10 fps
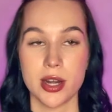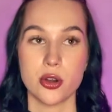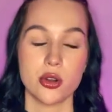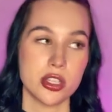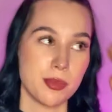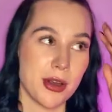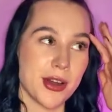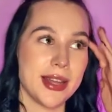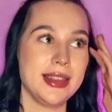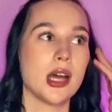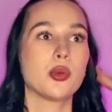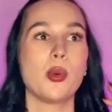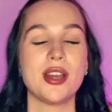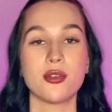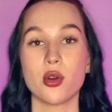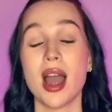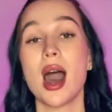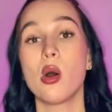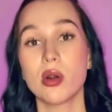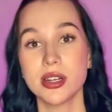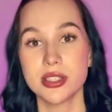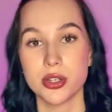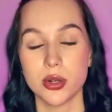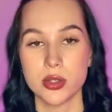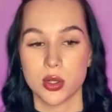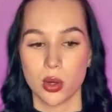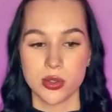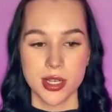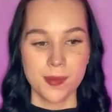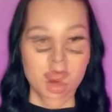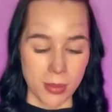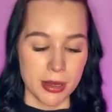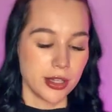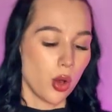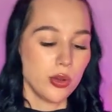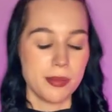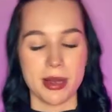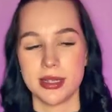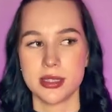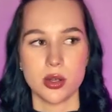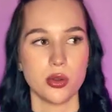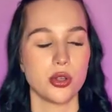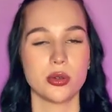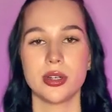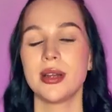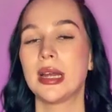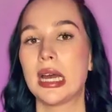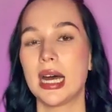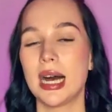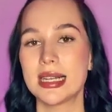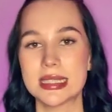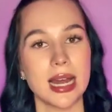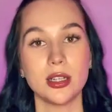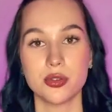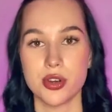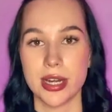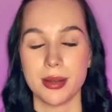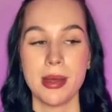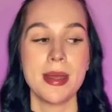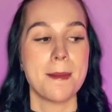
currency pair and not wait for hours, to close it. But it all depends on your style of trading.